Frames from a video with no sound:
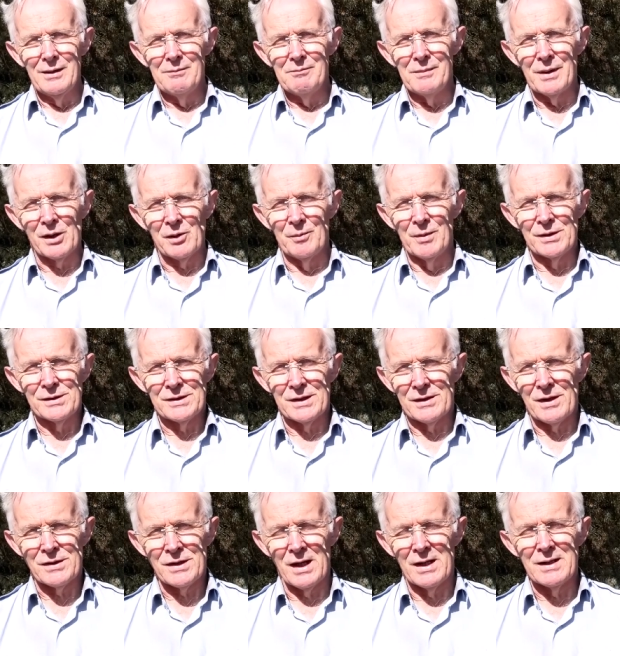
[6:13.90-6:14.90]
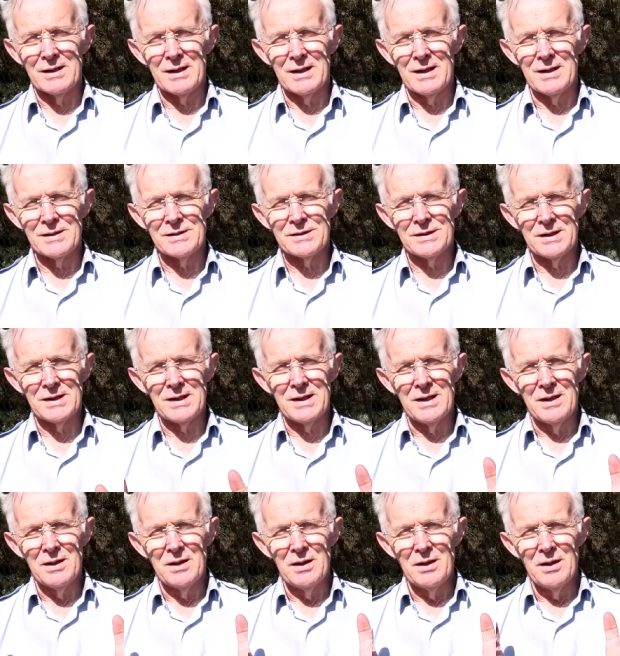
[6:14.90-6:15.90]
Michaelmas, as I say, is the
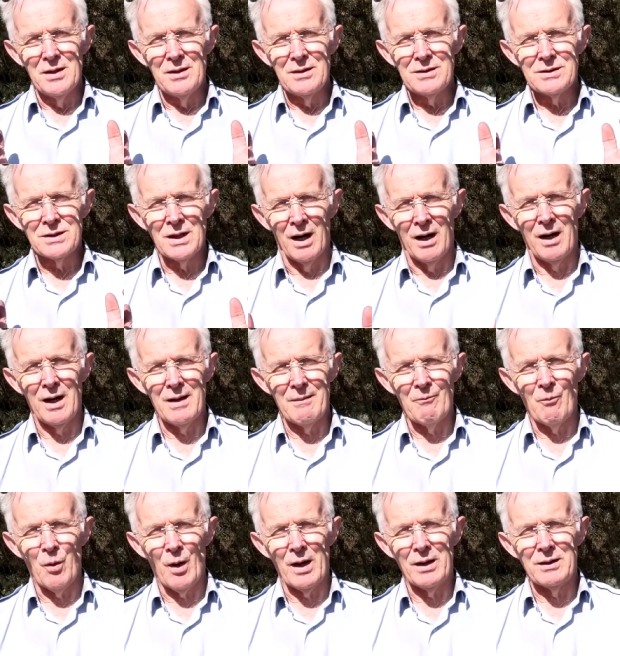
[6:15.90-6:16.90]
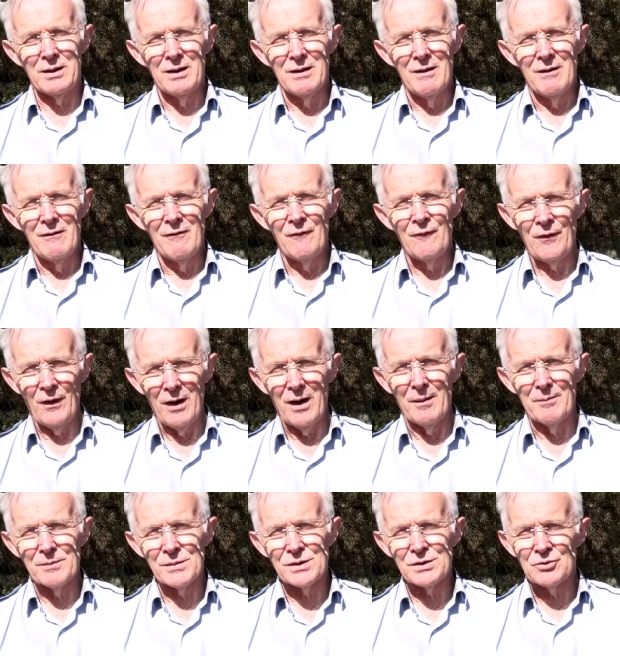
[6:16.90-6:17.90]
time when
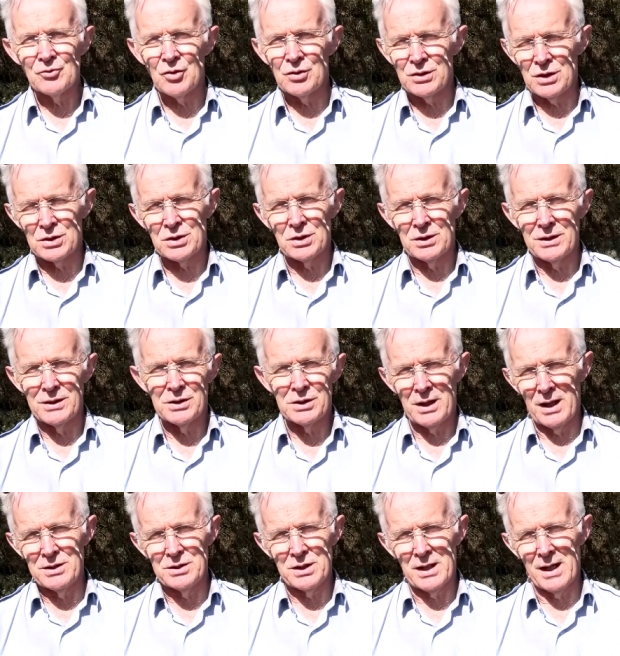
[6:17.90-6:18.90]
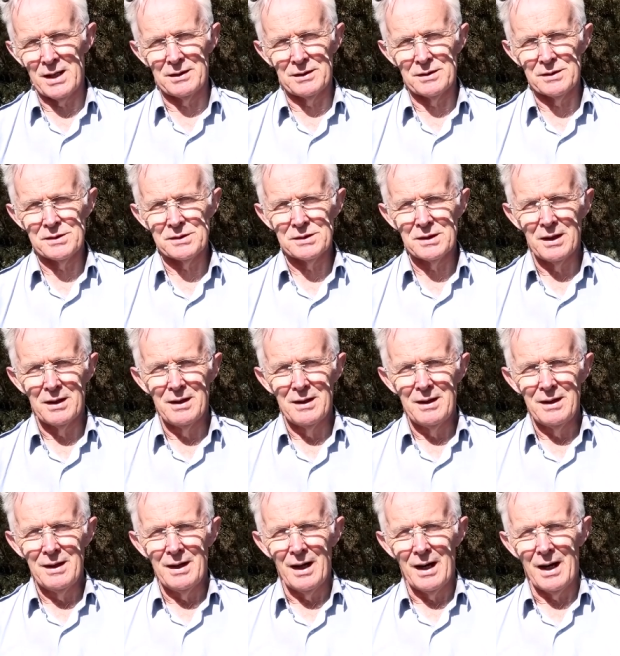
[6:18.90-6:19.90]
farms traditionally change hands,
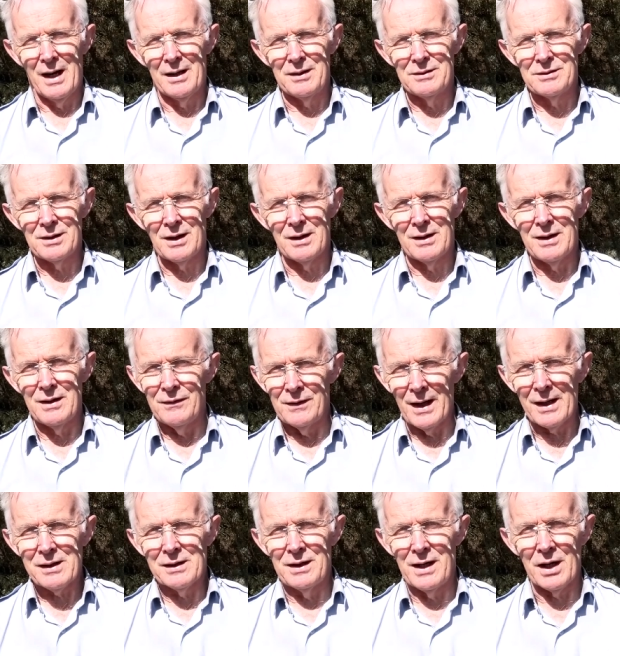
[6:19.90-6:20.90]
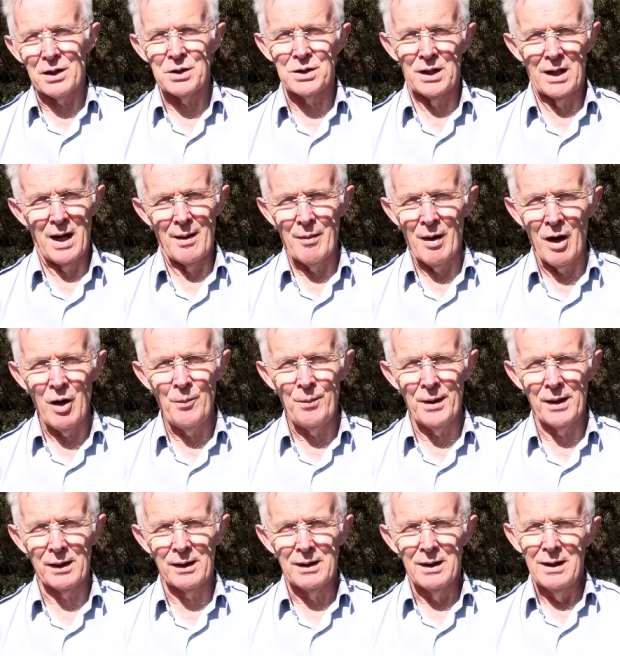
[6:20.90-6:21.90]
and in that connection I'm
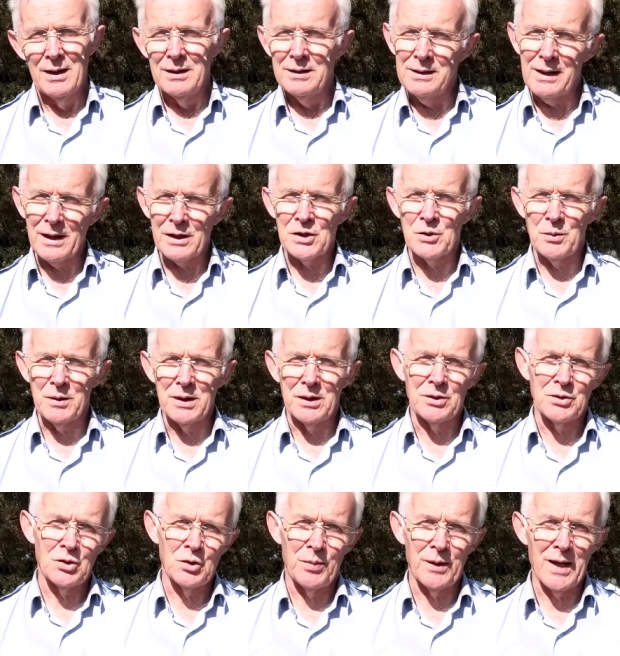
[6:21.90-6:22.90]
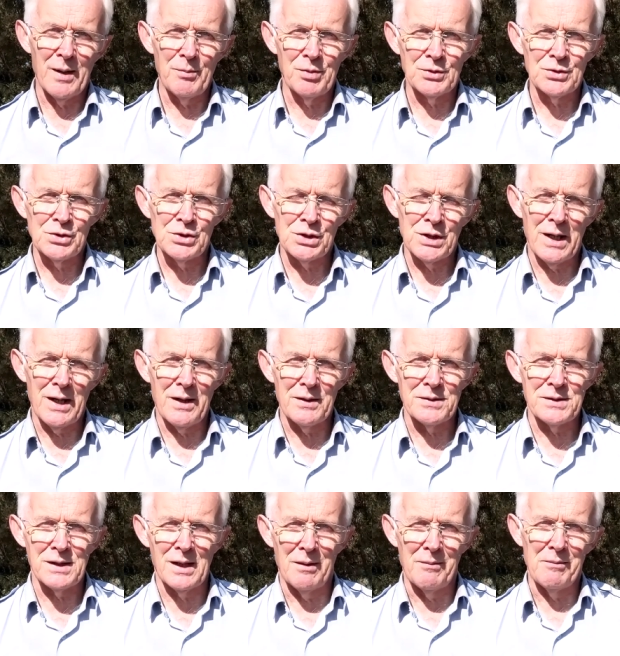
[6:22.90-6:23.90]
hoping next week to be able to share
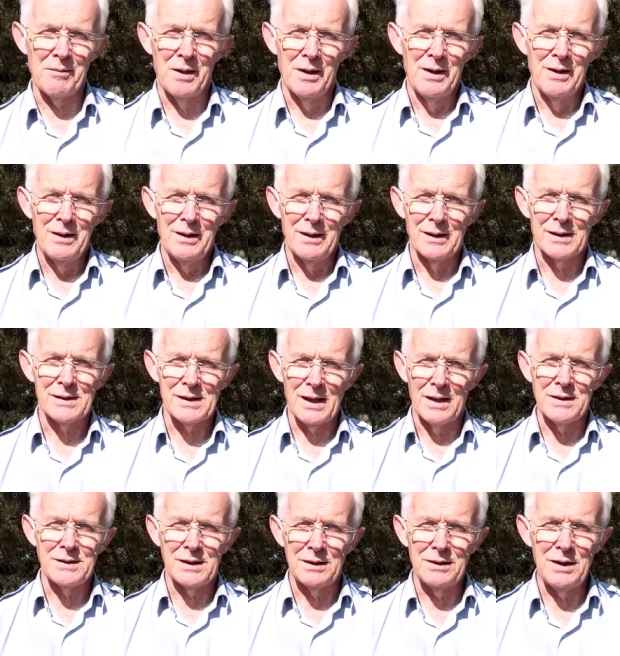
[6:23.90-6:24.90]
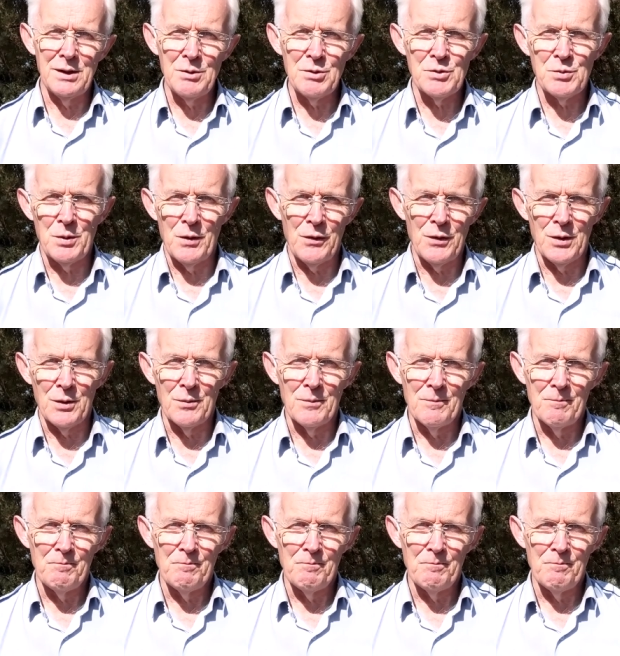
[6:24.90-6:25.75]
some exciting news with you.